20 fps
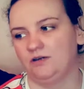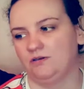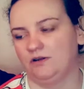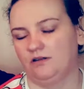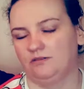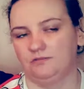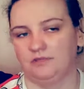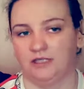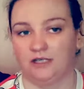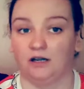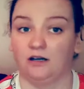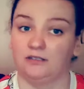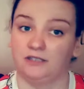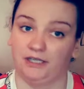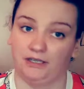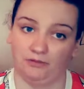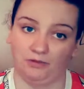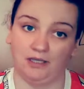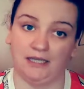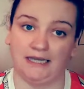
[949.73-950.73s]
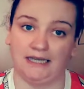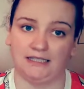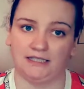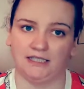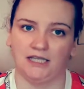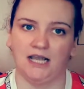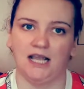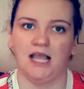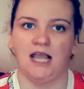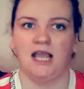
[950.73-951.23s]
oh my god, he will
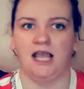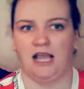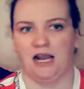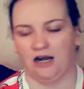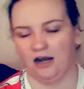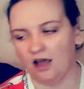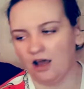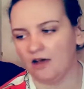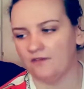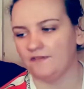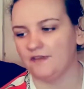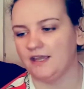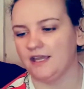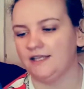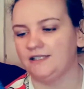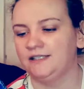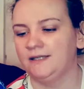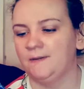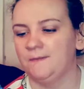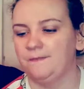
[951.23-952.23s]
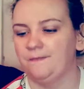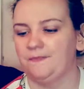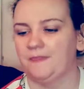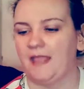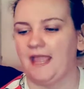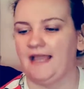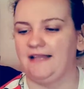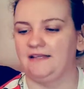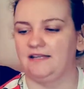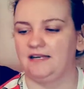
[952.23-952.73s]
eat a lot of it,
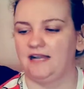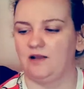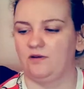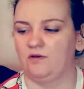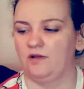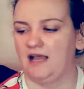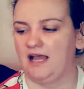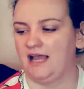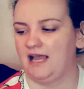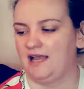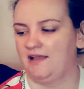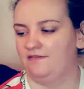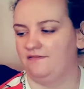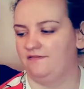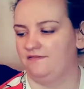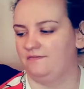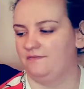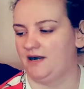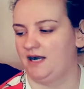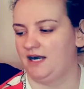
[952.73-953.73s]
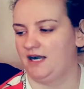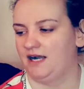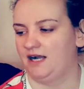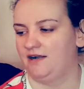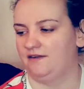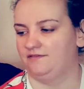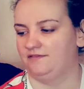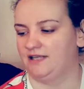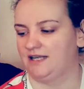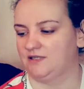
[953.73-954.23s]
and then I will have my
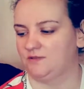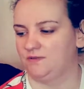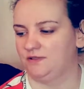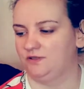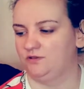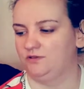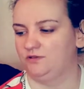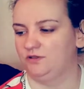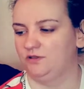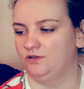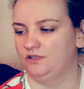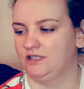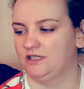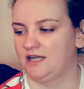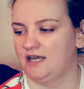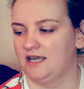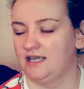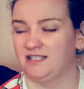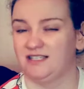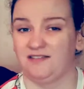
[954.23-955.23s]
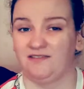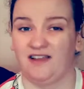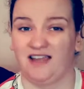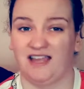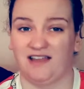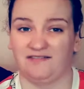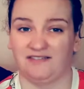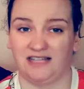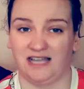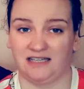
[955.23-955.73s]
half like split into 2 dinners. If I
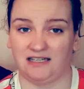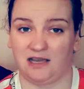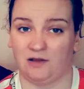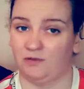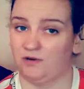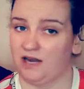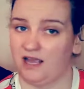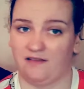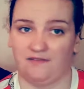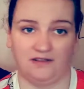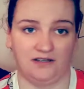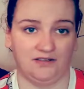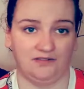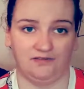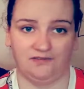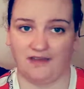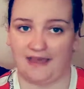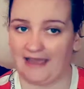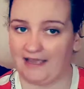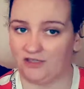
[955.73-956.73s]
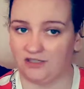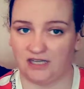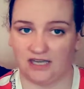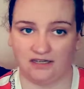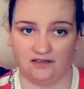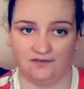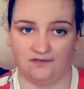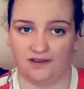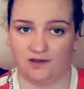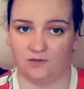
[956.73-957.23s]
have that, I won't have any veg,
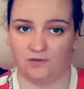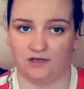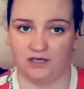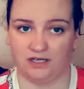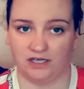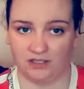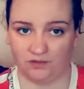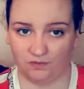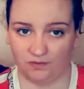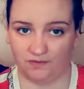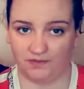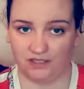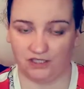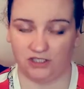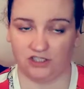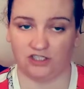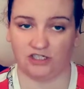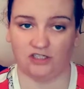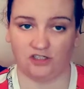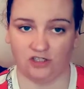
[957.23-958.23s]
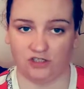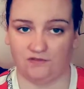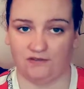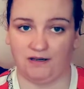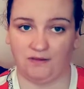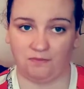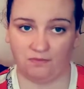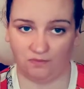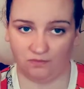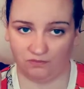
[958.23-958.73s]
anything with it. It will be just
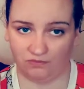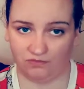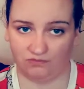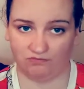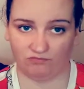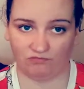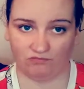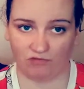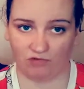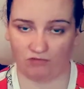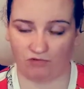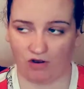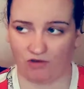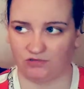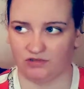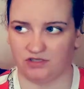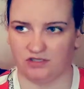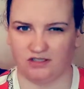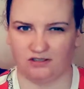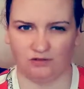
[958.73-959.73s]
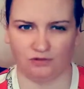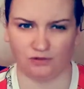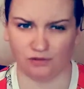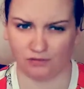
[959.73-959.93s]
literally roasted or